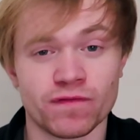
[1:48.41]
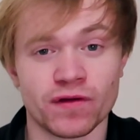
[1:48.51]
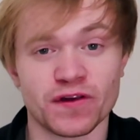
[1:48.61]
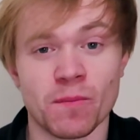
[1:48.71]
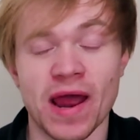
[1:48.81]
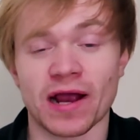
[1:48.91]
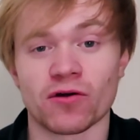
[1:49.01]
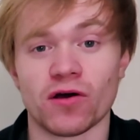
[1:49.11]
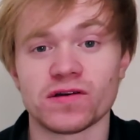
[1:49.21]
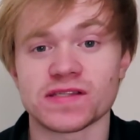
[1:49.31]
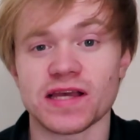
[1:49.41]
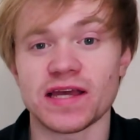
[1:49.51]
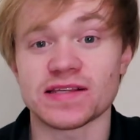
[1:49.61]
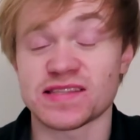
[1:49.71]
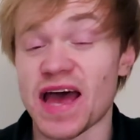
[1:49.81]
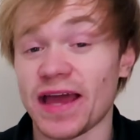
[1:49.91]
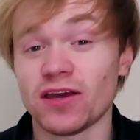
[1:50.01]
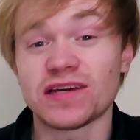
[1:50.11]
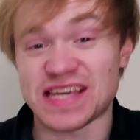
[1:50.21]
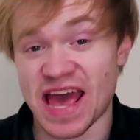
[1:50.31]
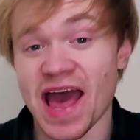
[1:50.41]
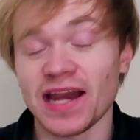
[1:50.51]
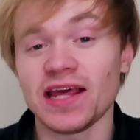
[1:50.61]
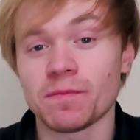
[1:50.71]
You Fit Your Macros is that you can